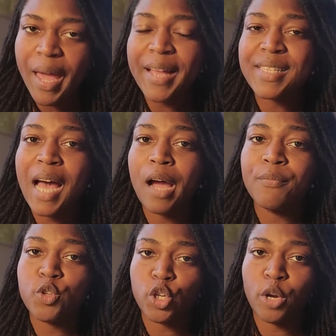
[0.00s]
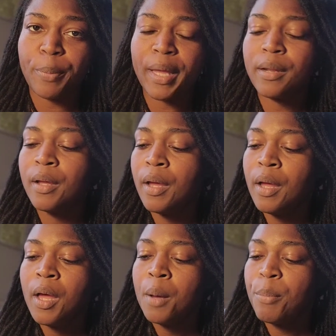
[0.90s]
anti on the sugar bit.
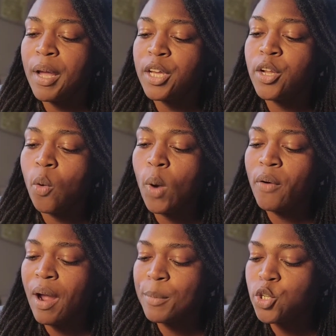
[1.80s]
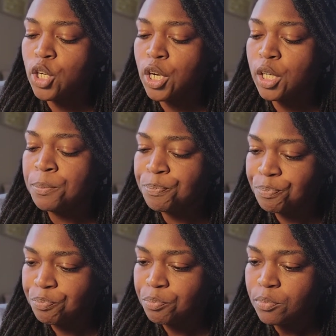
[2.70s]
But you know, one gram of sugar,
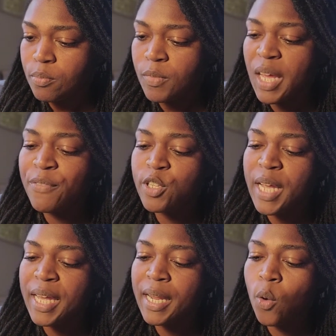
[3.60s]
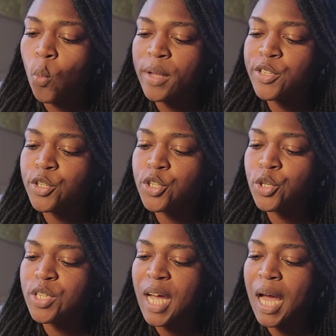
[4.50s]
if you're taking it one to
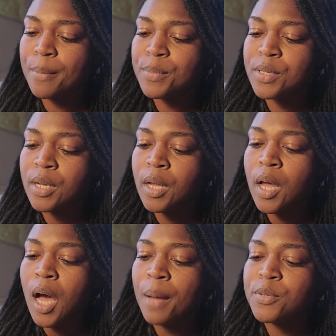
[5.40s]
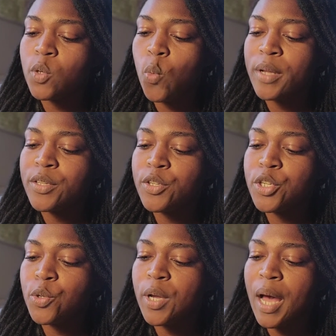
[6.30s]
two times, up to one to
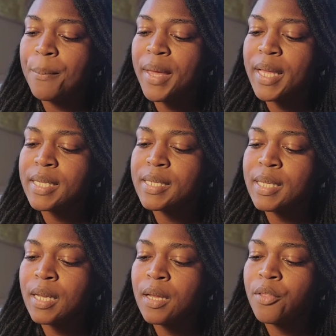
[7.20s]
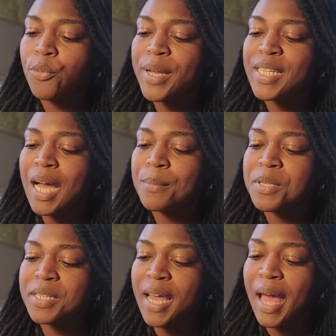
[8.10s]
two gummies three
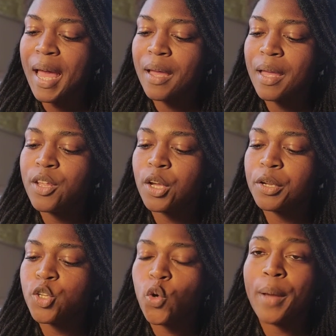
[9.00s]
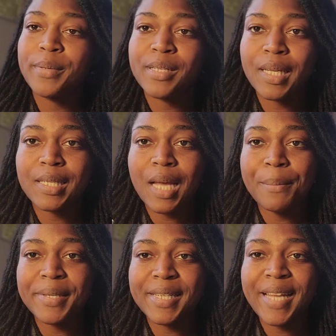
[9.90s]
times a day and you can enjoy up to six
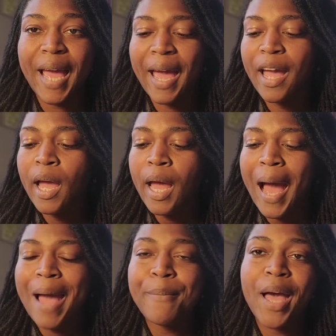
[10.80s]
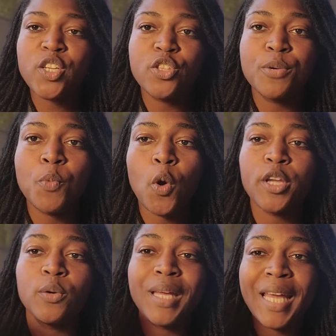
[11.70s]
gummies a day, I imagine the more
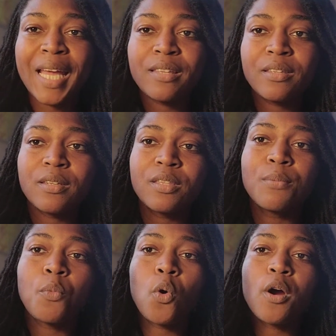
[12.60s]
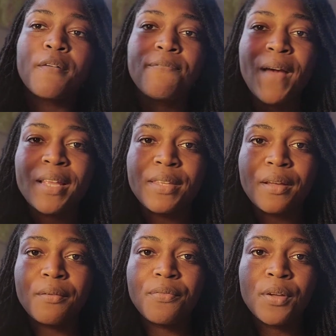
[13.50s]
you eat, the more
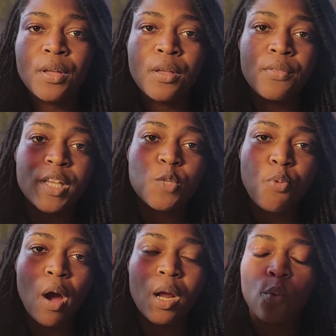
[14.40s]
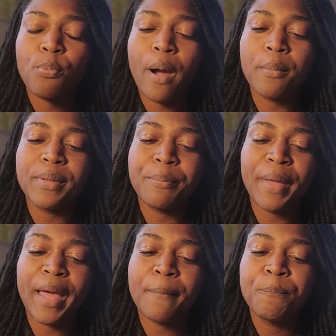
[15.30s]
effective this product will probably
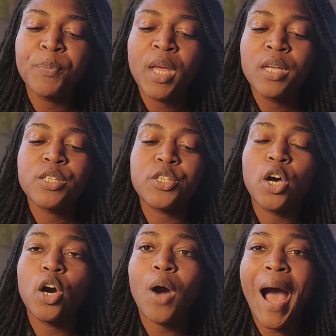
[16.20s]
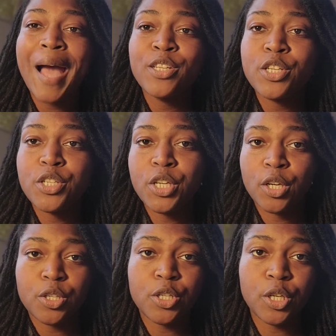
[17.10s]
be. So I just took
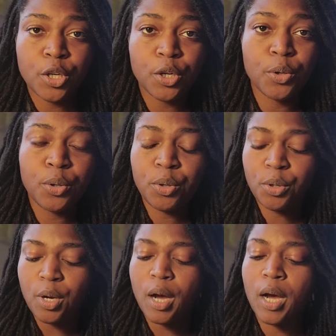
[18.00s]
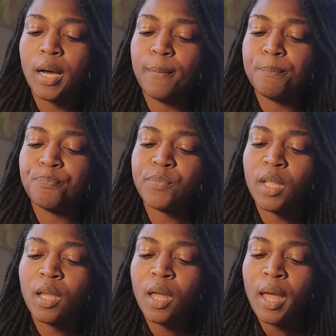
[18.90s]
two. Um,
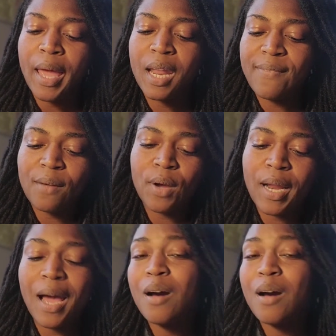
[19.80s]
and if I run